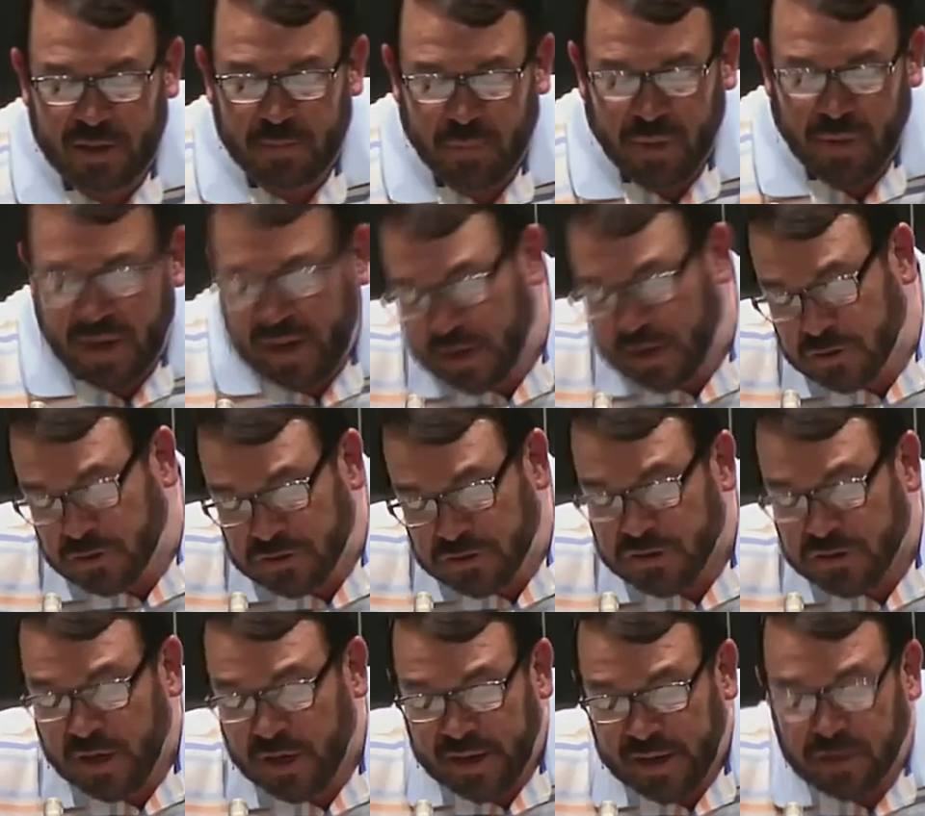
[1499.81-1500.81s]
But here's
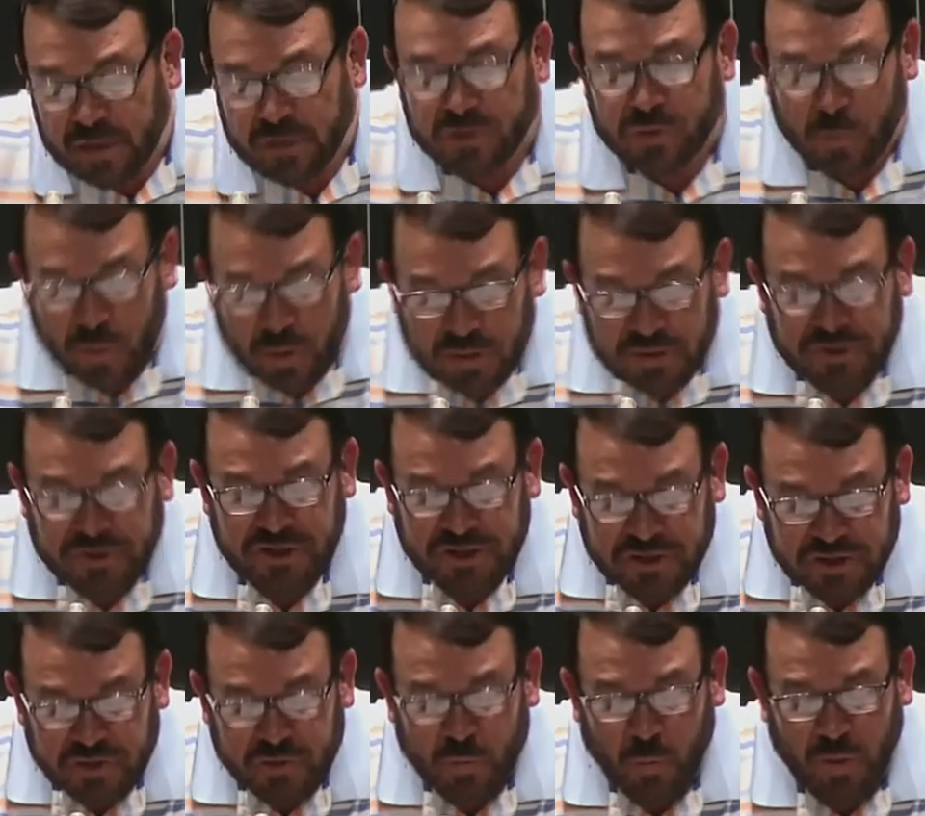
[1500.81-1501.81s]
what
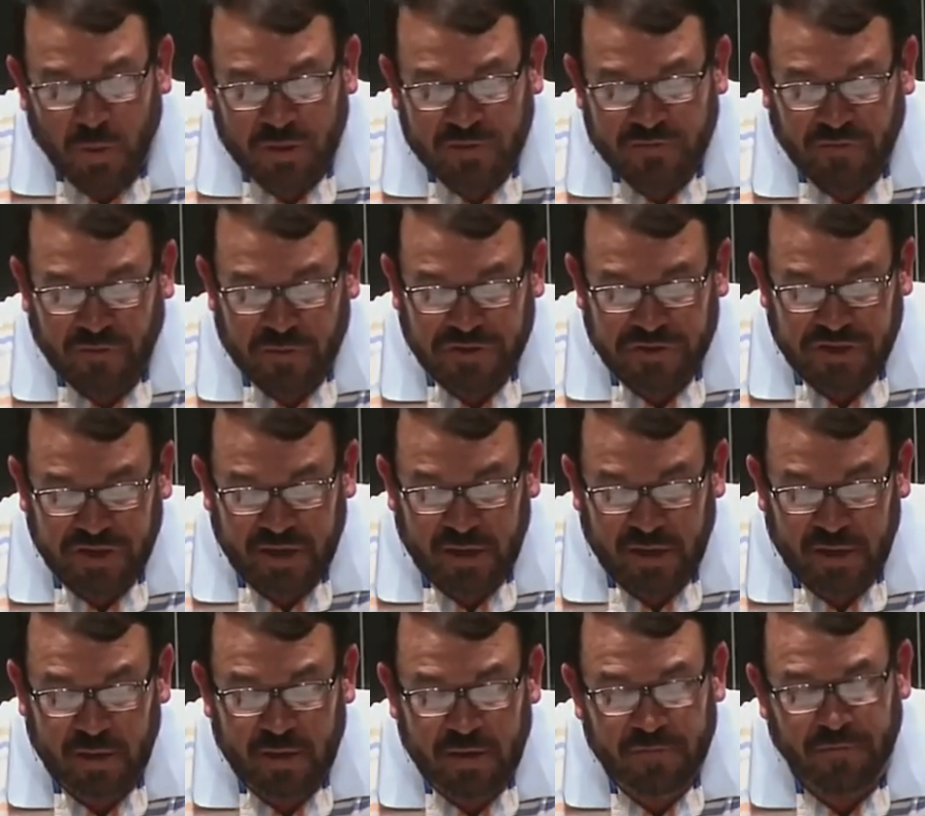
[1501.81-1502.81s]
Jesus wants. Verse 10,
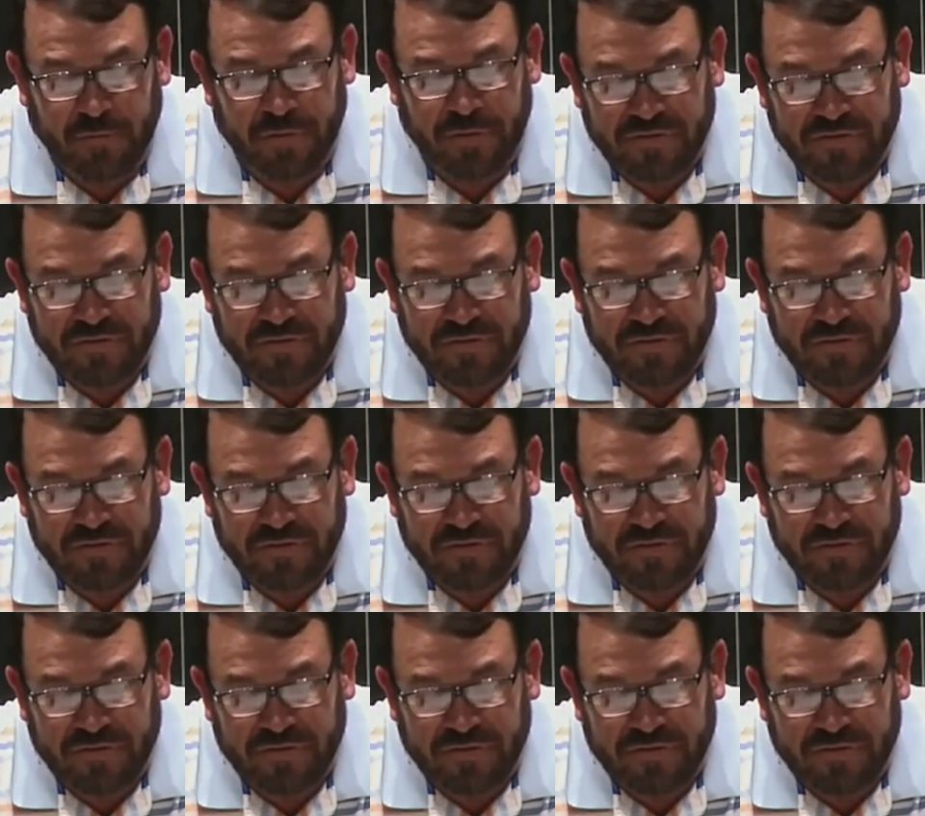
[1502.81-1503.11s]
for the